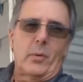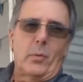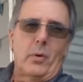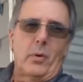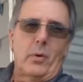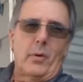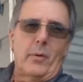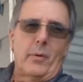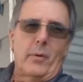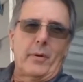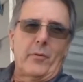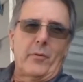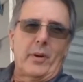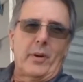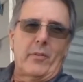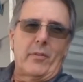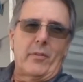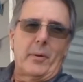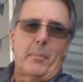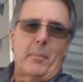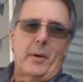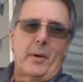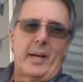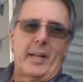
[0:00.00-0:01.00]
well, if
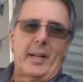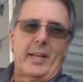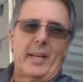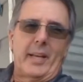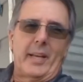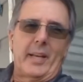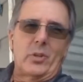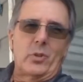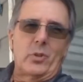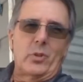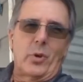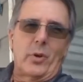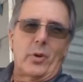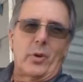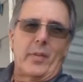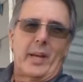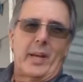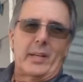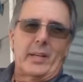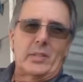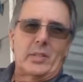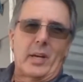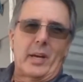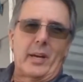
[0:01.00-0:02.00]
everybody during
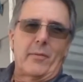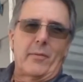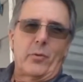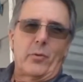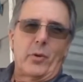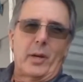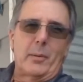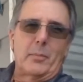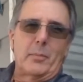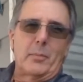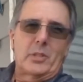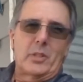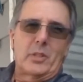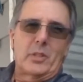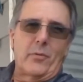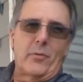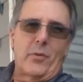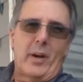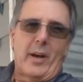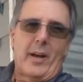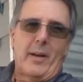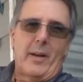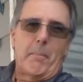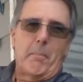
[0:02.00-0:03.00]
that time frame is at
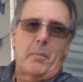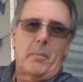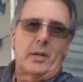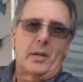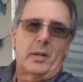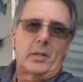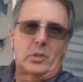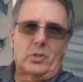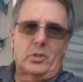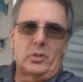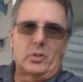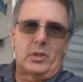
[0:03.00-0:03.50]
$5,